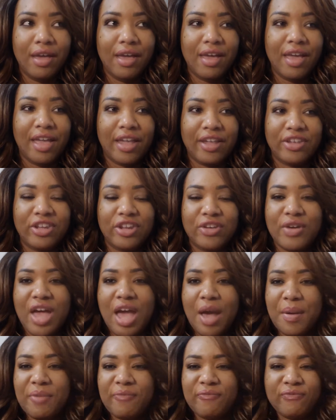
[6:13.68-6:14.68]
and you know,
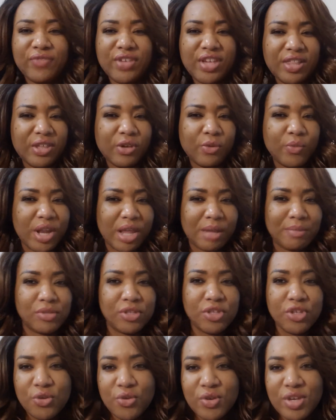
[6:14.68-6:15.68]
how I'm feeling, what I'm
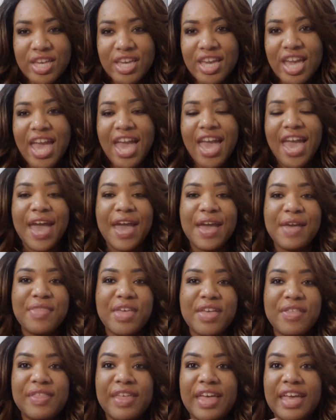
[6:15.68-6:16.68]
doing, and
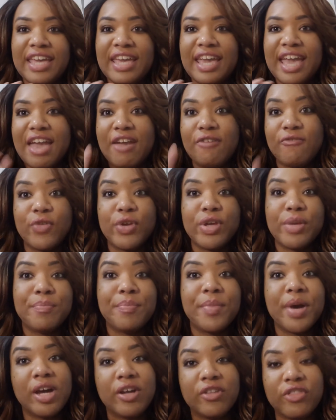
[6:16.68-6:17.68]
then like every
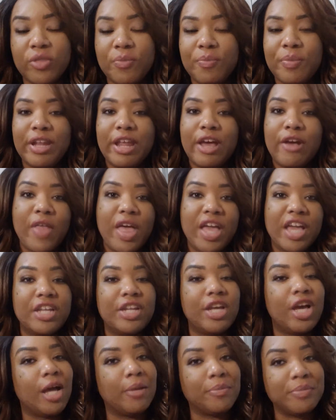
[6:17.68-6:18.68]
month put out like an
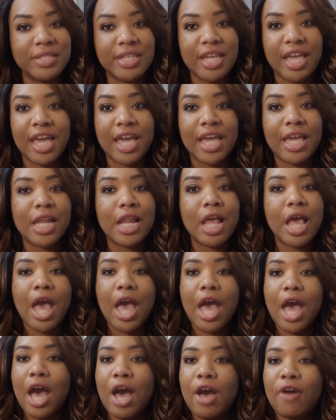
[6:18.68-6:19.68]
update
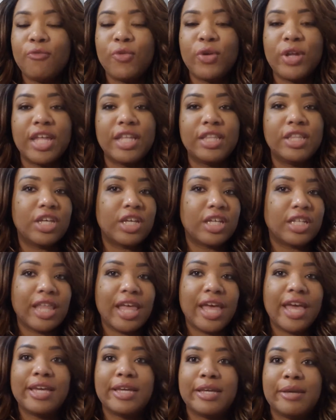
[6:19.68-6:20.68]
of what I look
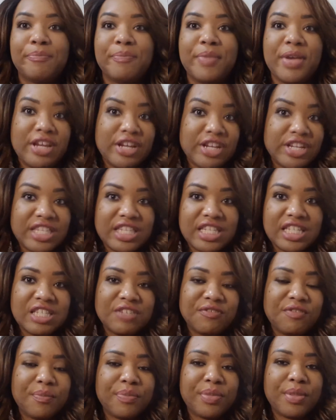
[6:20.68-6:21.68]
like, comparisons
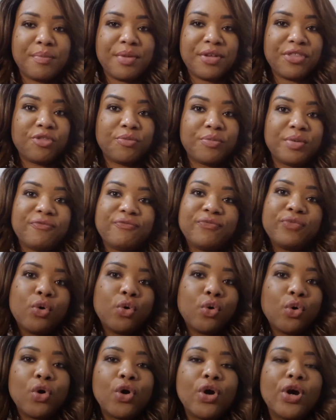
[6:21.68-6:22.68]
from the month
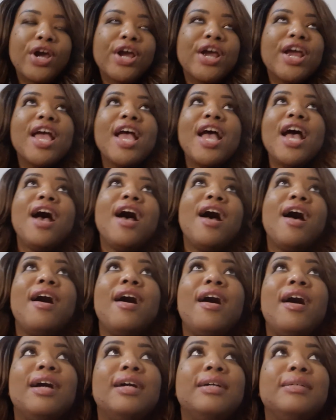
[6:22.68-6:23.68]
before,
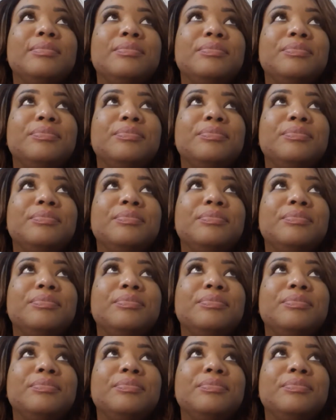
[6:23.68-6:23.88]
um,